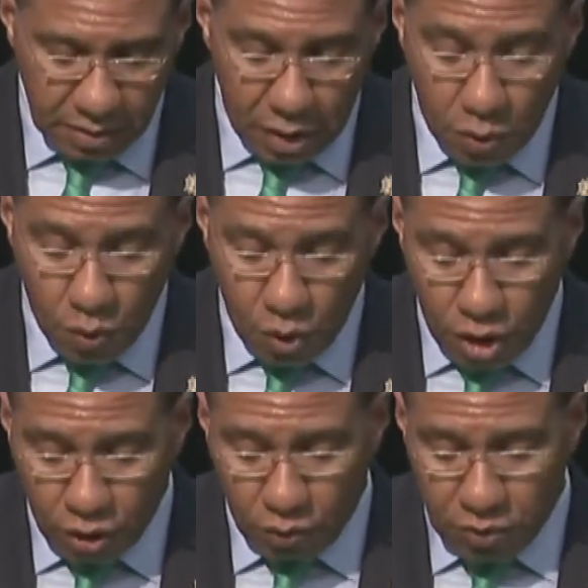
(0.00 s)

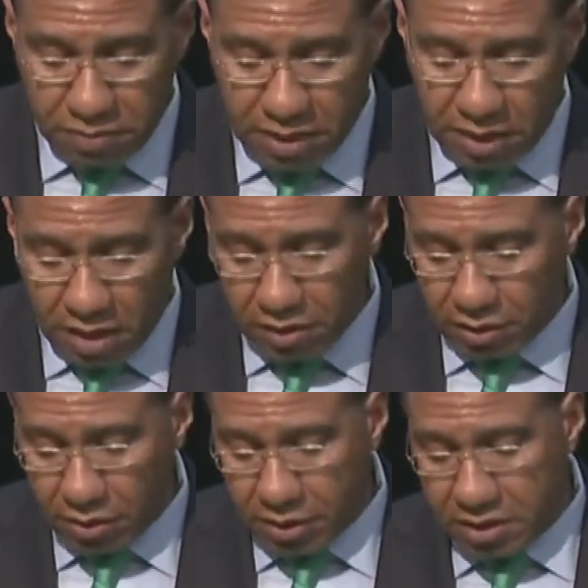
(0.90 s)
work will be
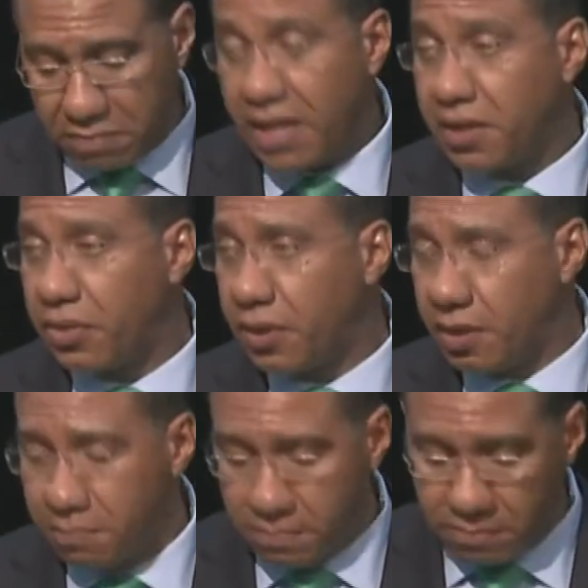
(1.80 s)
undergirded by the
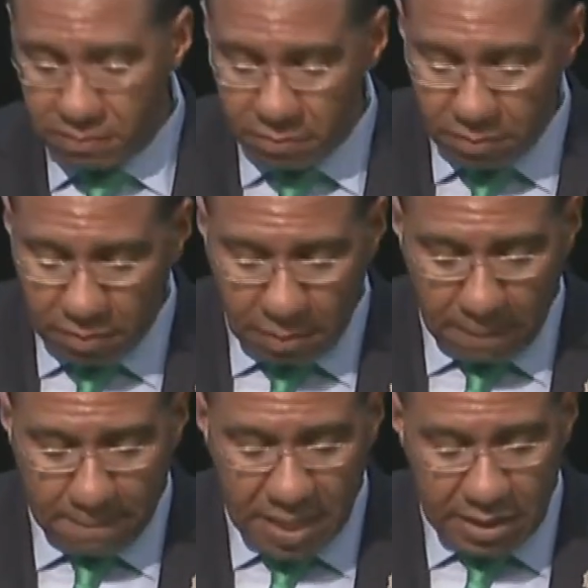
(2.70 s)
theme,
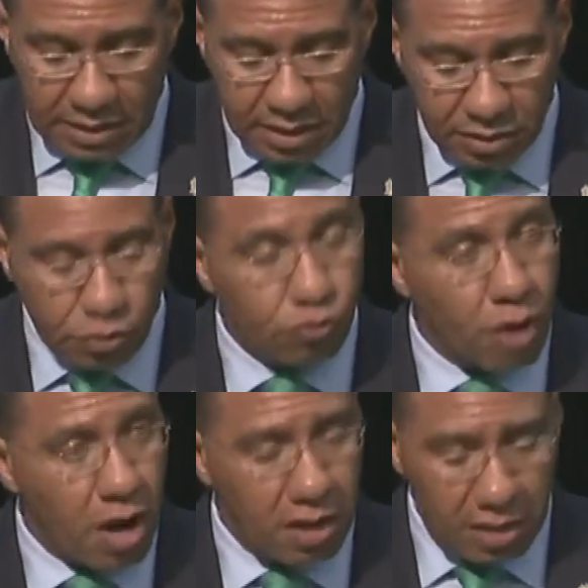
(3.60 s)
building
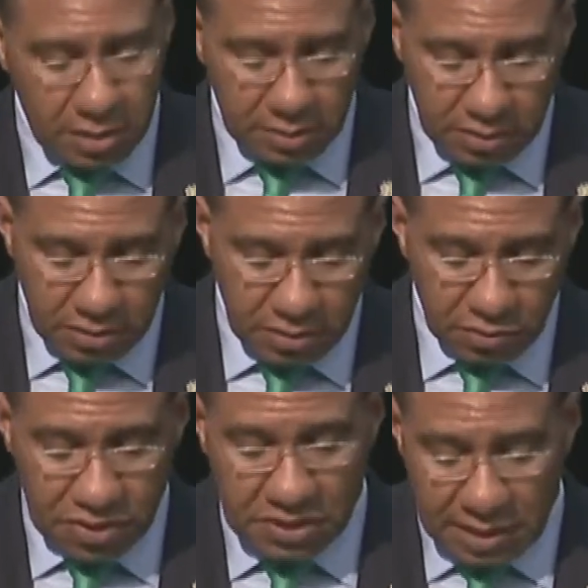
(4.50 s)
stronger,
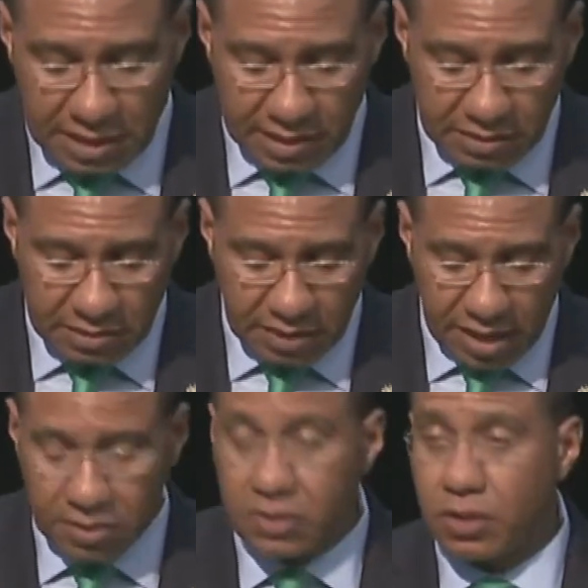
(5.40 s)
resilient, and
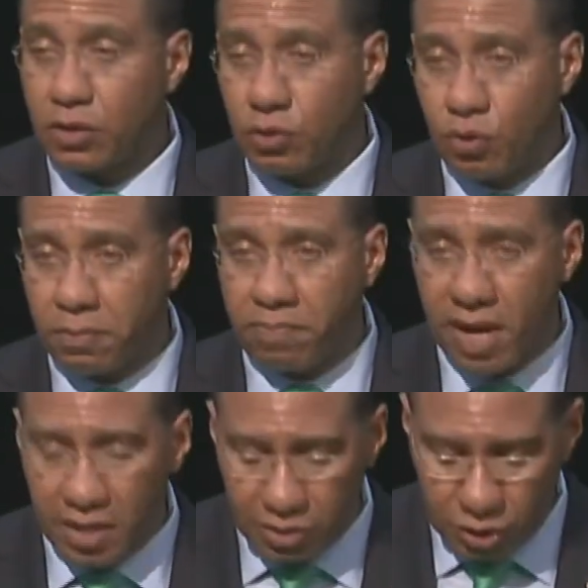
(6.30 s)
secure
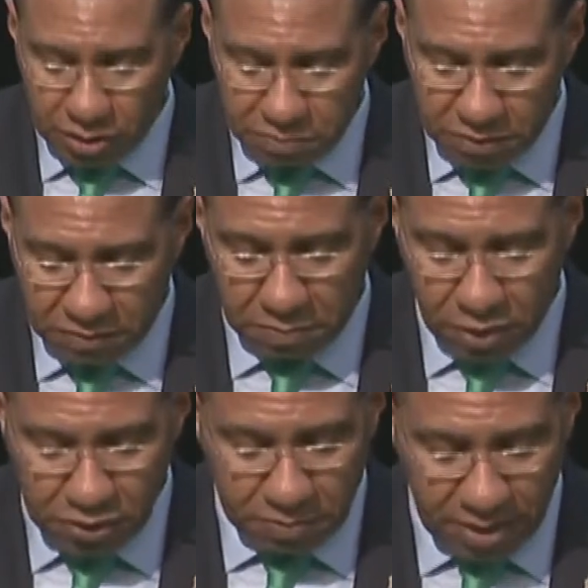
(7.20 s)
partnerships for
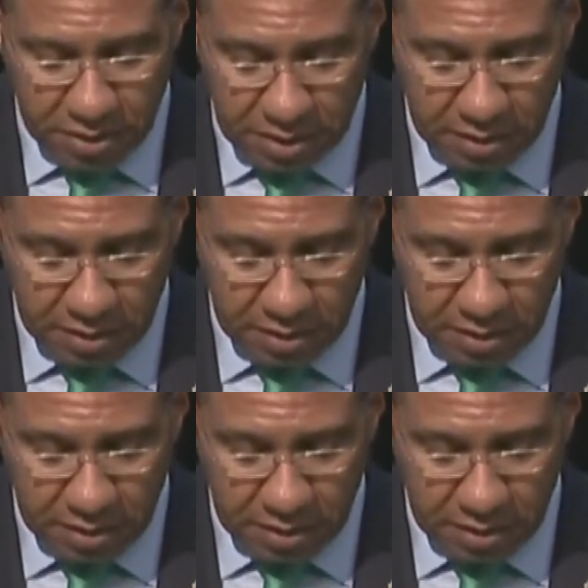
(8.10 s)
prosperity.